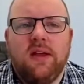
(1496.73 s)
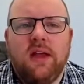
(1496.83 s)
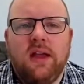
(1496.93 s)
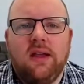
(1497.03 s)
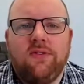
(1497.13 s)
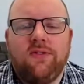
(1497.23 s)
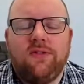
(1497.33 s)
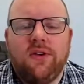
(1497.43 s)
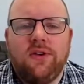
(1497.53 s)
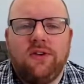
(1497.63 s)
if
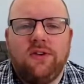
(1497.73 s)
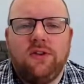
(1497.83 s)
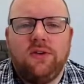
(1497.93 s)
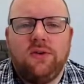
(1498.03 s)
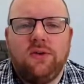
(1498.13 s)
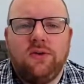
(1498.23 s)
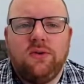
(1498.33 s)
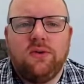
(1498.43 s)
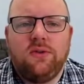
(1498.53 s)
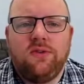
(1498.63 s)

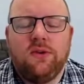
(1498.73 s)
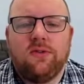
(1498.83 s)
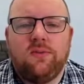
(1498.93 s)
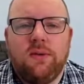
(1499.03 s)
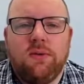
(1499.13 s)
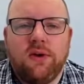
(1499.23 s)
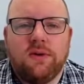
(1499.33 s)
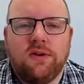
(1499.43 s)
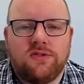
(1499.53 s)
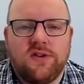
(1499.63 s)
your employment
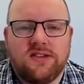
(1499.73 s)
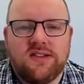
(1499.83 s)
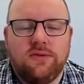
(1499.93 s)
contract